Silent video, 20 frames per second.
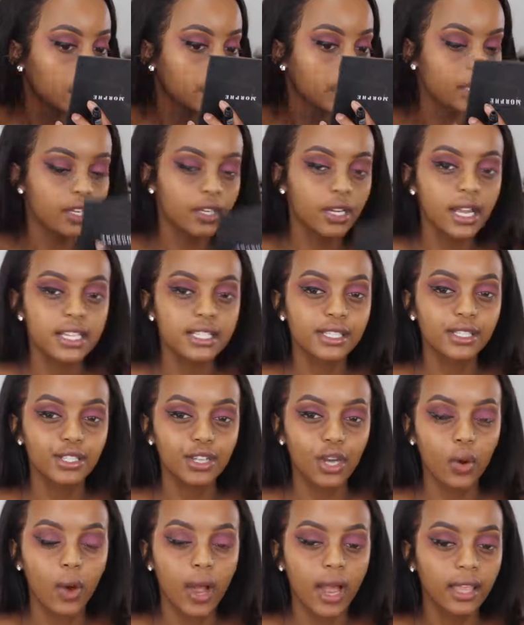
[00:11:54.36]
Now you guys
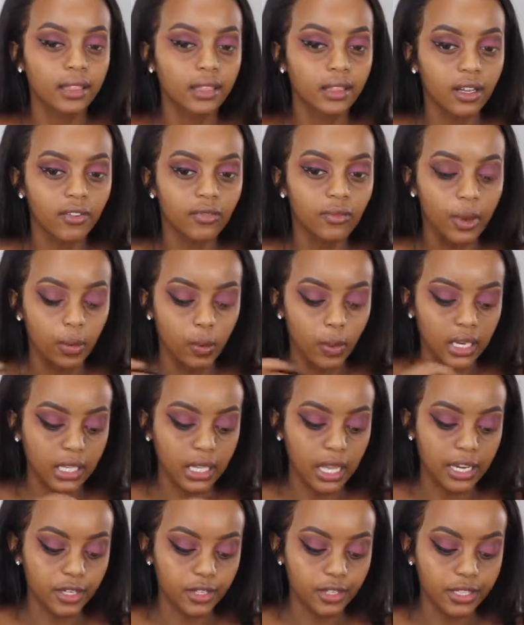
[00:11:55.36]
know I love my wing
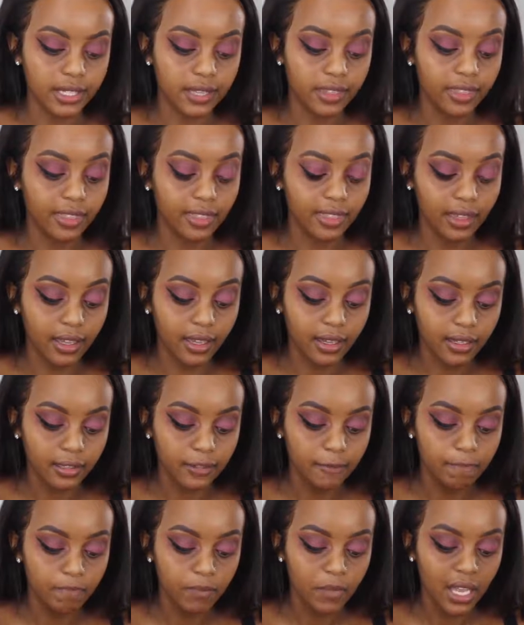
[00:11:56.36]
liners thick.
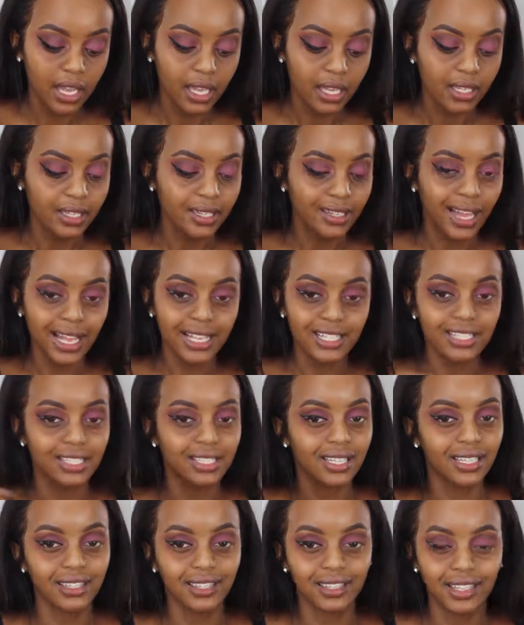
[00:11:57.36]
I
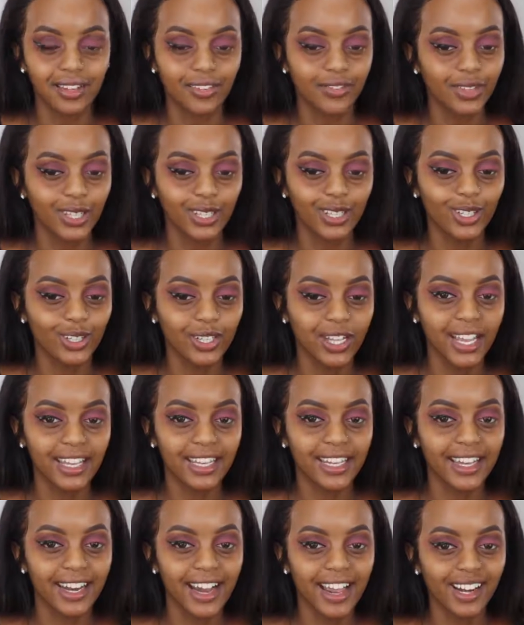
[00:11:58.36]
just love the look I
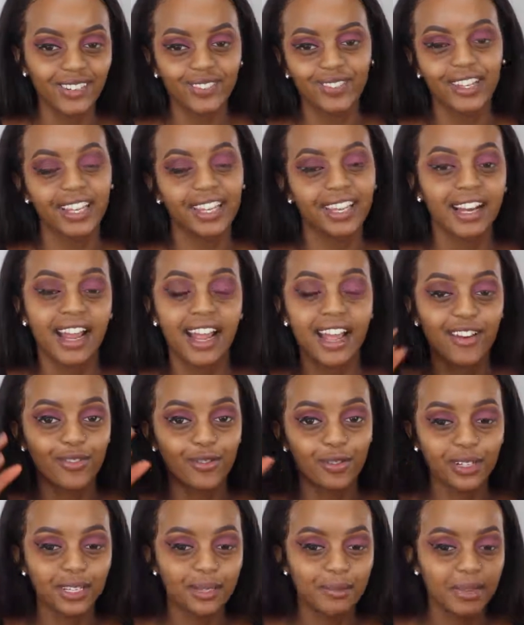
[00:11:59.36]
get out of it, and I
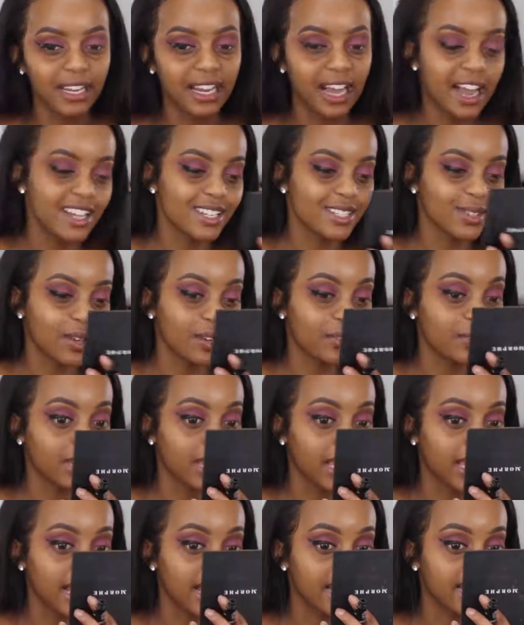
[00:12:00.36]
have really big eyes, so I feel
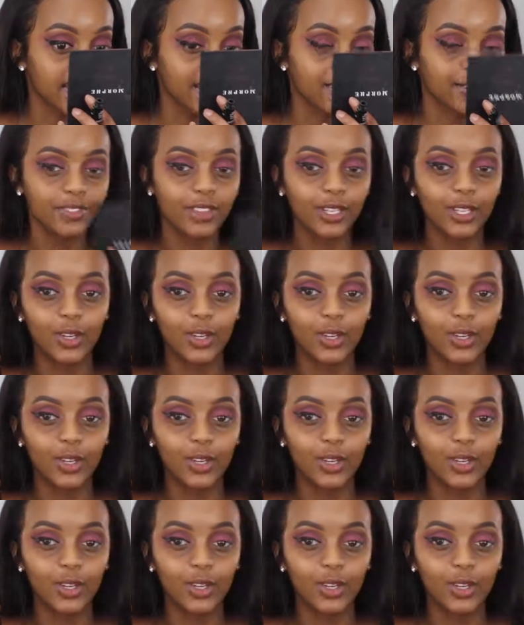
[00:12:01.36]
like I give